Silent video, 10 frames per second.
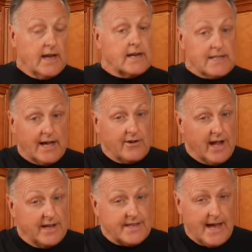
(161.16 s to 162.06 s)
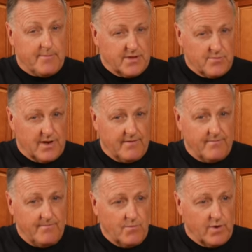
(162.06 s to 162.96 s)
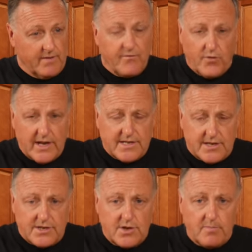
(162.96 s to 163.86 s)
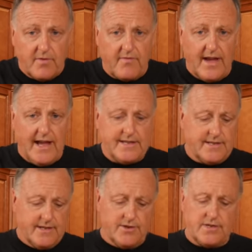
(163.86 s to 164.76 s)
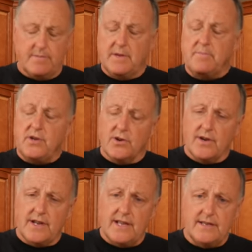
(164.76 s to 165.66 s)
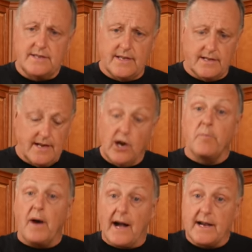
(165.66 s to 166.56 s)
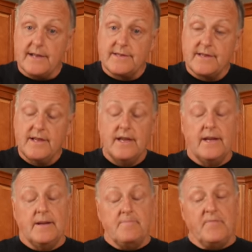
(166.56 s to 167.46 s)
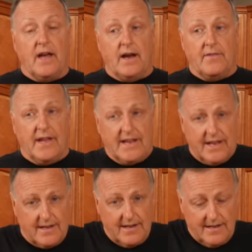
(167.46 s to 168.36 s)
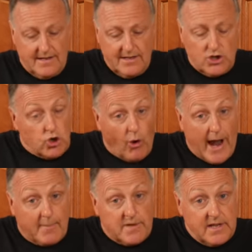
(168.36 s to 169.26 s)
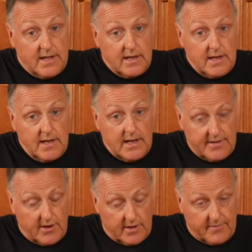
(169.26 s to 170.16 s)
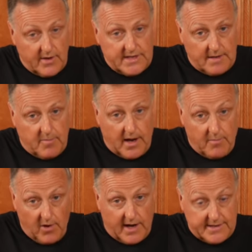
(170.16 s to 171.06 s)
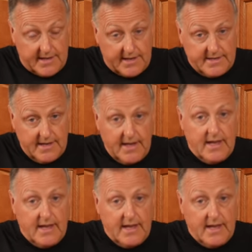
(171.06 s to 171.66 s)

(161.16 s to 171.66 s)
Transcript: Cloudy ice happens when it freezes super fast and there's some impurities and air pockets that get trapped in there in the freezing process,